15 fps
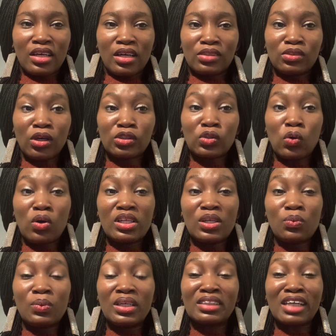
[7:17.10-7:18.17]
Not only
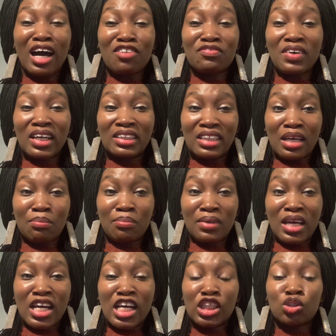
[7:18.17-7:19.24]
will it affect them,
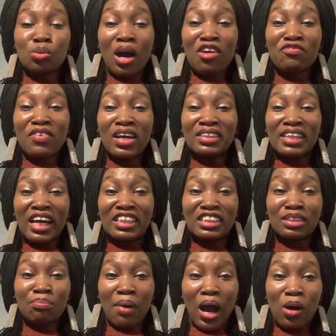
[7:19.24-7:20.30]
it will affect their
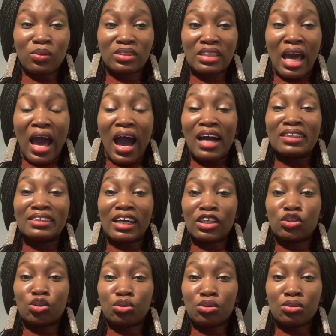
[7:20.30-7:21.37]
spouse and their
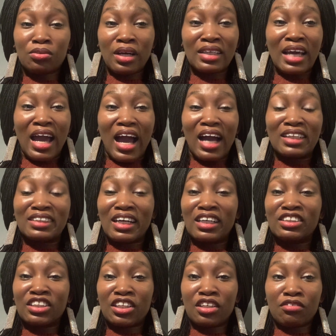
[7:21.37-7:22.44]
children and their
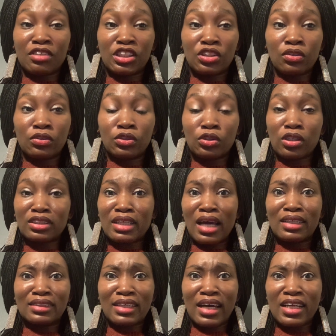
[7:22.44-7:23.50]
generation. Just
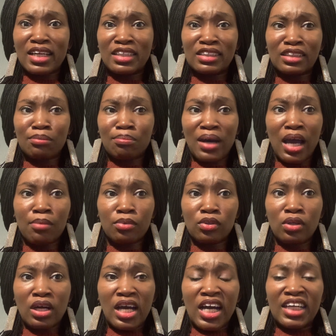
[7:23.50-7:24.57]
like Daniel in the Bible,
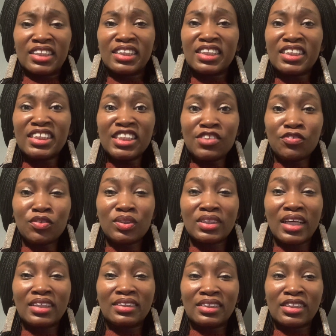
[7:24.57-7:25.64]
the evil
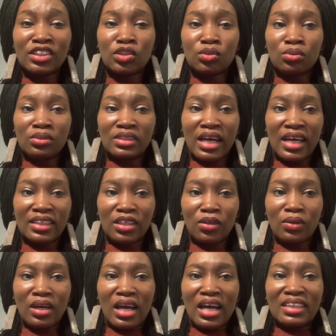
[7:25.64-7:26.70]
they did to Daniel,
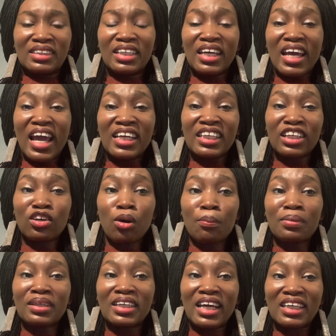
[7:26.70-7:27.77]
they ended up
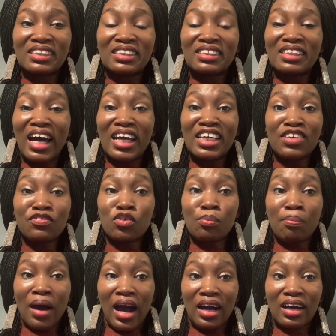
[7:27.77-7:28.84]
getting that evil
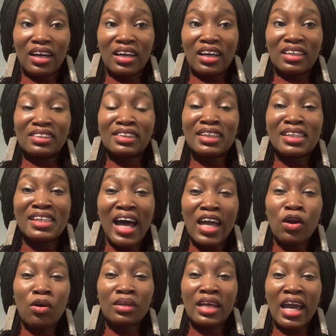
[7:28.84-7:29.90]
back. The
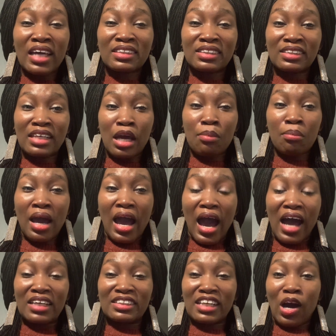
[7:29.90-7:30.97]
lion ate them
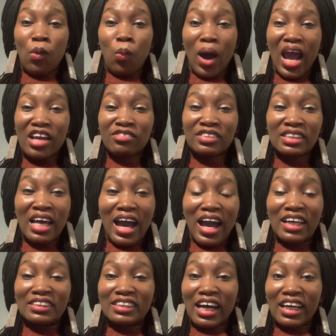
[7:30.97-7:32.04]
and their wives
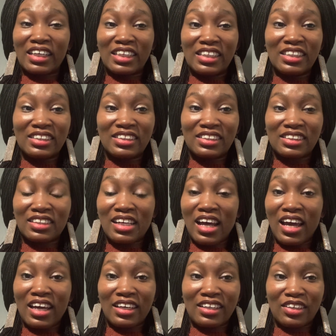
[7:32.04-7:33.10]
and their kids.
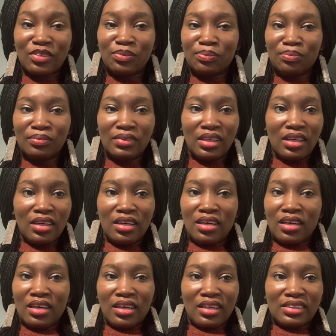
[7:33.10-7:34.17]
Like,
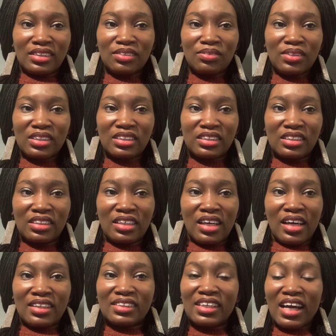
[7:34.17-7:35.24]
seriously,
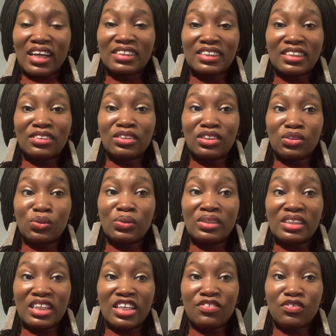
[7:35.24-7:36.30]
they are still
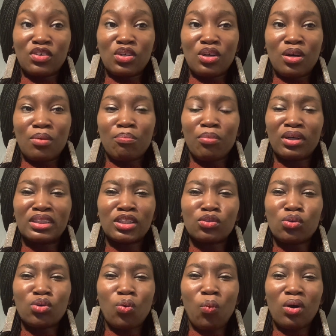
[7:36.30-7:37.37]
doing evil, but they
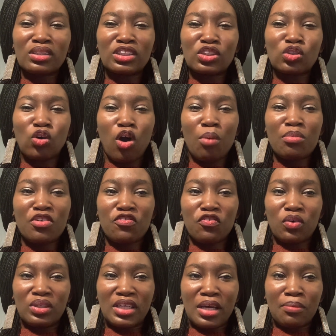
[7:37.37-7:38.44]
don't know what is coming
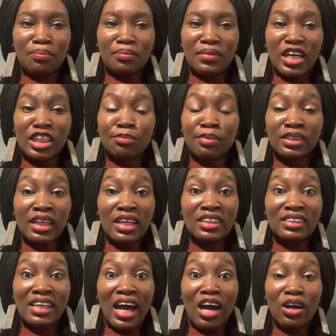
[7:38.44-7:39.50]
for them. Especially
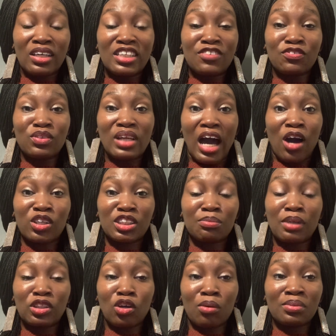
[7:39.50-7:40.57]
that evil
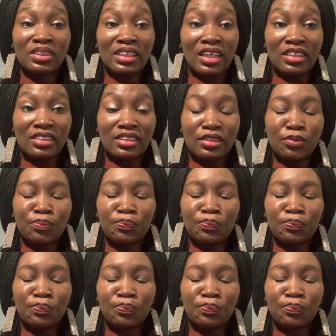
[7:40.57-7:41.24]
housemate upstairs.